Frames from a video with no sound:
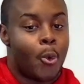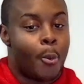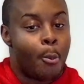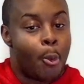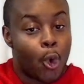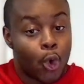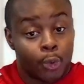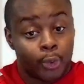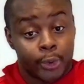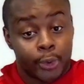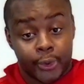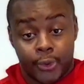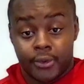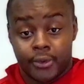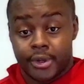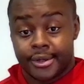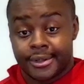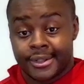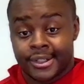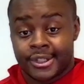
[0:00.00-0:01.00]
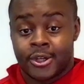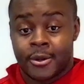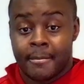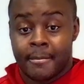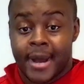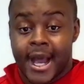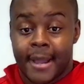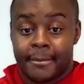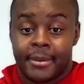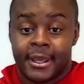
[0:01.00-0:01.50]
more recruiters to
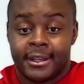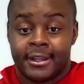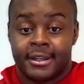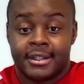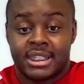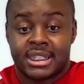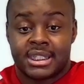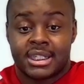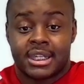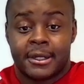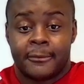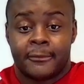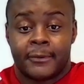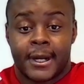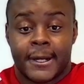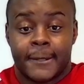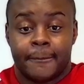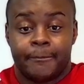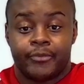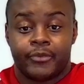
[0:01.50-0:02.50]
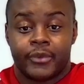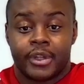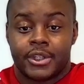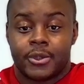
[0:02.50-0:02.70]
my page, right?